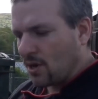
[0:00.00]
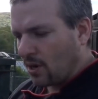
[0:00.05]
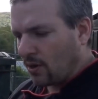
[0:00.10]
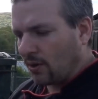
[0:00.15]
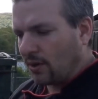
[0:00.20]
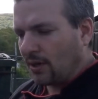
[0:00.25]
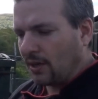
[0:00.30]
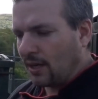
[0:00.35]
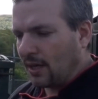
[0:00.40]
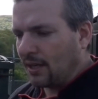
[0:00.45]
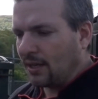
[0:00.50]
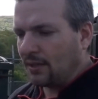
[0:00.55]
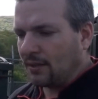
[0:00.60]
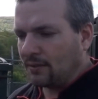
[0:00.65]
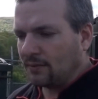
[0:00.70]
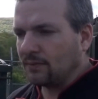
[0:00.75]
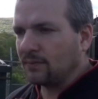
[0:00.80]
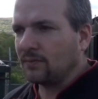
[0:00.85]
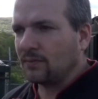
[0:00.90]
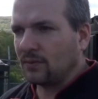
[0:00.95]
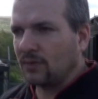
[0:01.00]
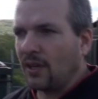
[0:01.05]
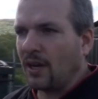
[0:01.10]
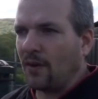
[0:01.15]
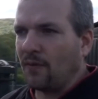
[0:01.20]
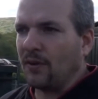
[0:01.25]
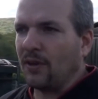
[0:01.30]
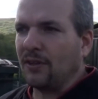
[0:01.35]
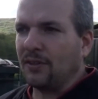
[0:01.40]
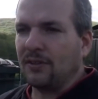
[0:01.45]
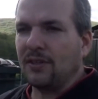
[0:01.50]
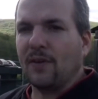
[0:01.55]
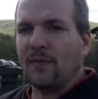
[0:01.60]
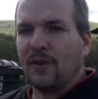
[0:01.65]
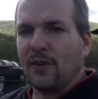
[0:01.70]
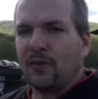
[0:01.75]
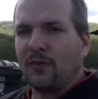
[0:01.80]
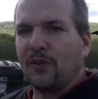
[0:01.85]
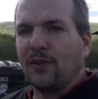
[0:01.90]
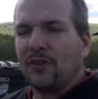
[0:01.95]
No, every
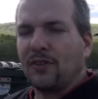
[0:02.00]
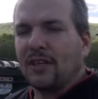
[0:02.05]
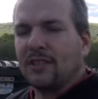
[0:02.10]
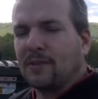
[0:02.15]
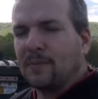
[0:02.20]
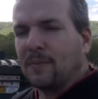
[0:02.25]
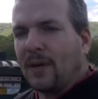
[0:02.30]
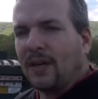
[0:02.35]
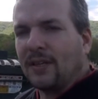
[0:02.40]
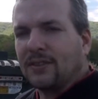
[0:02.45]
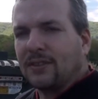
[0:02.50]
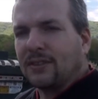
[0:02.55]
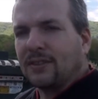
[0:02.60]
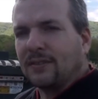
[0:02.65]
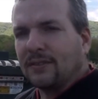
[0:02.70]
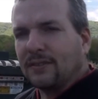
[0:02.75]
3,000 miles.